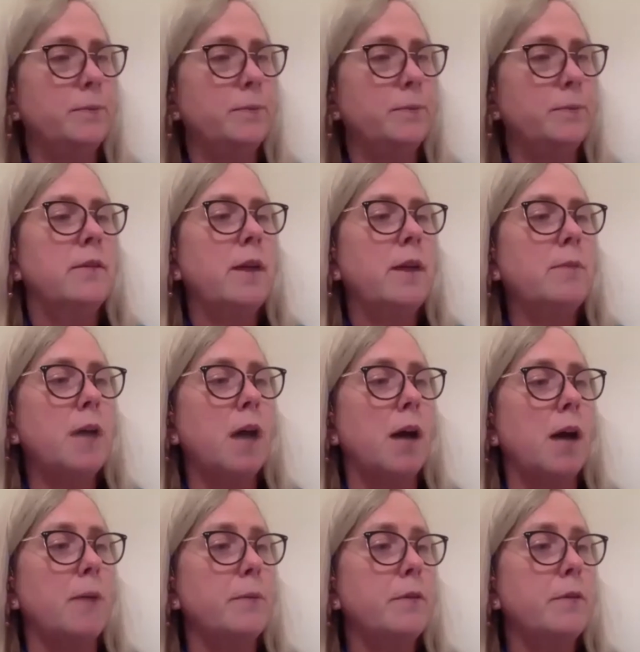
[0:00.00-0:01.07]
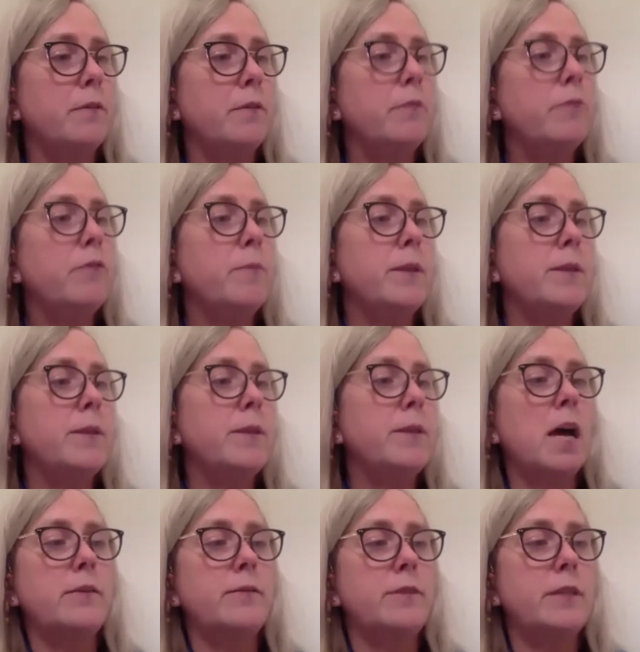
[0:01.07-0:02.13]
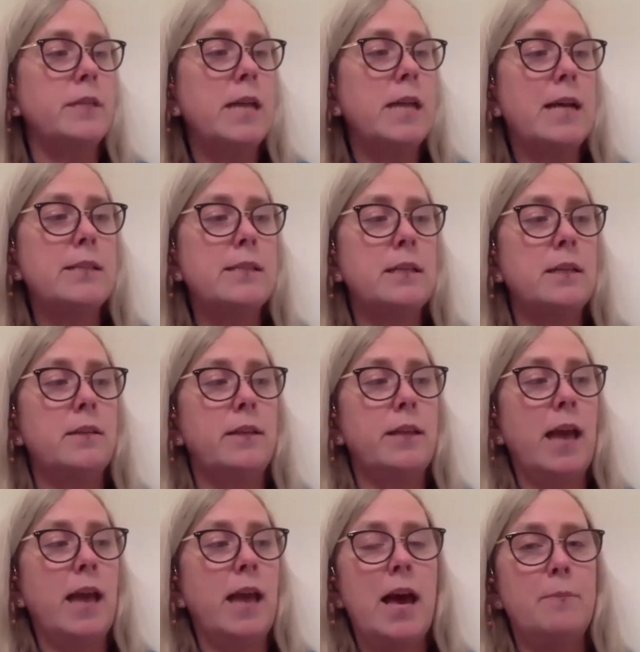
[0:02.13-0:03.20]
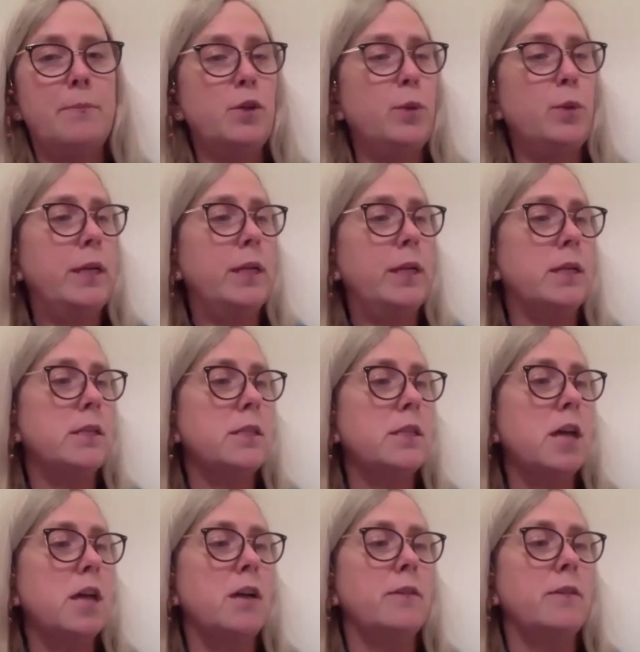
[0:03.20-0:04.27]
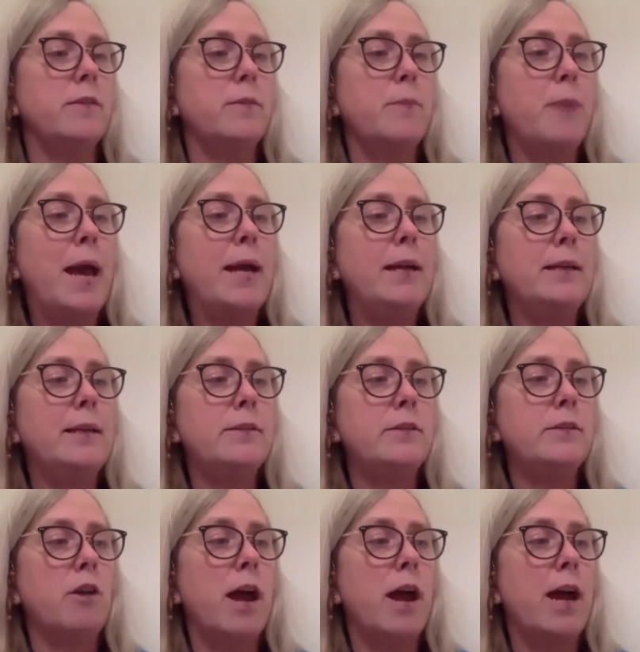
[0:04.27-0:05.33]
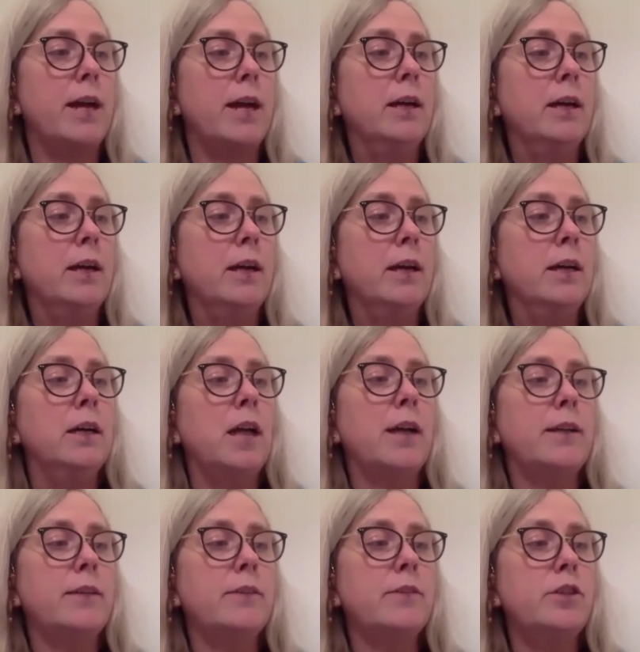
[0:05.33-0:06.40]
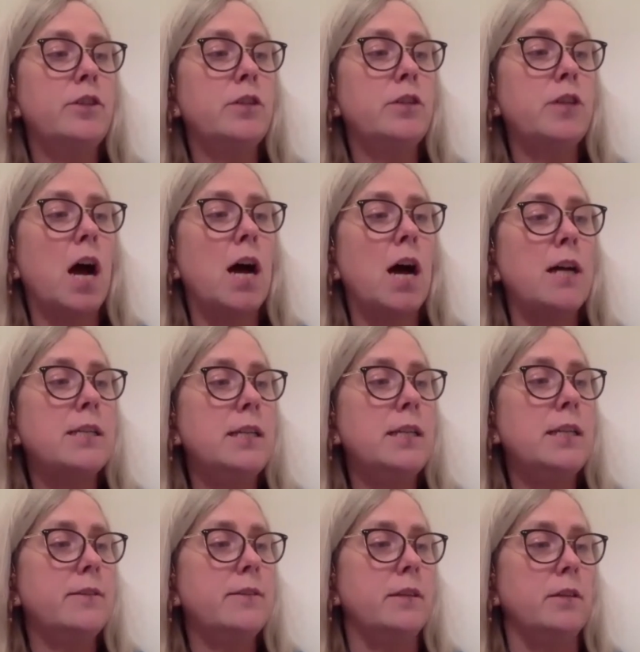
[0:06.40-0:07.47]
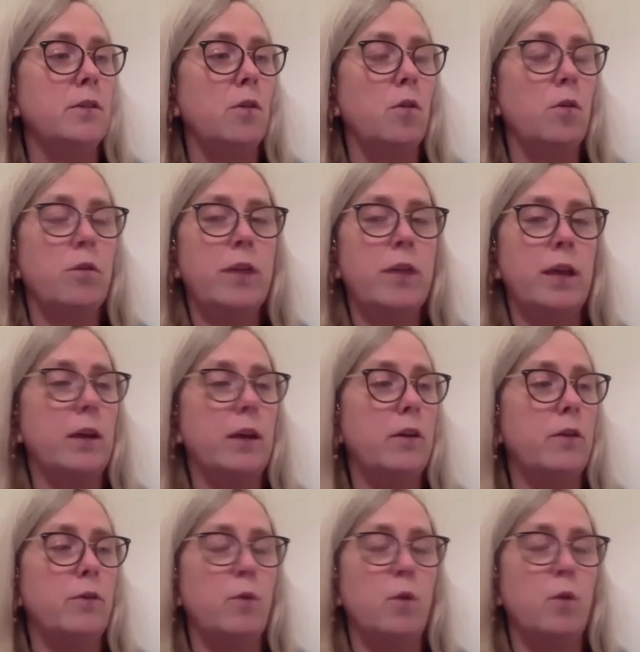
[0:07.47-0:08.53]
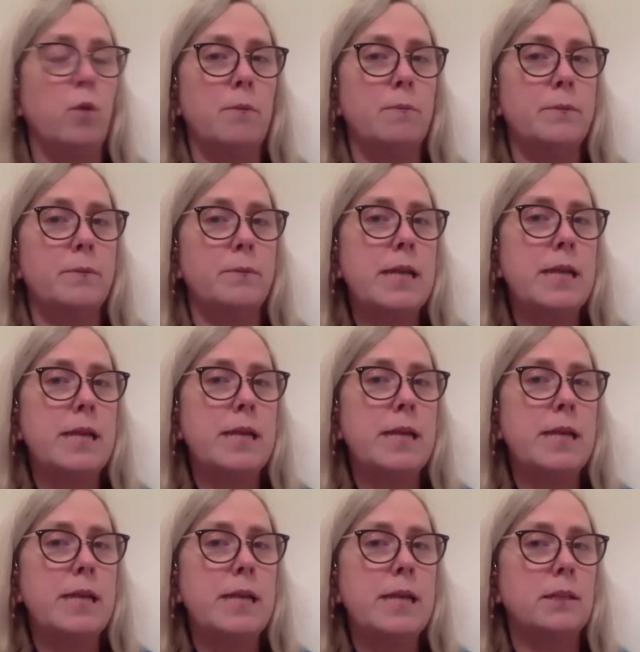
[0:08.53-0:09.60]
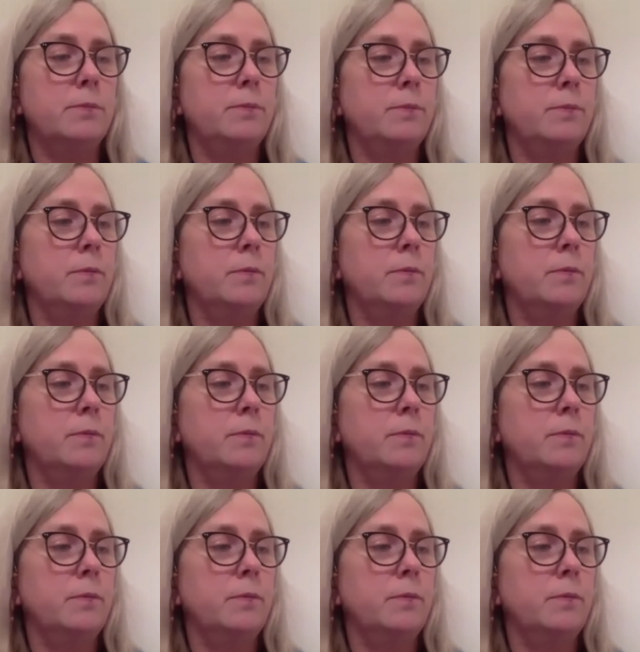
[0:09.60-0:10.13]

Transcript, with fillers: sometimes from this side of the desk, the air between us turns the palest grey, like it's too tired to listen or think of what comes next.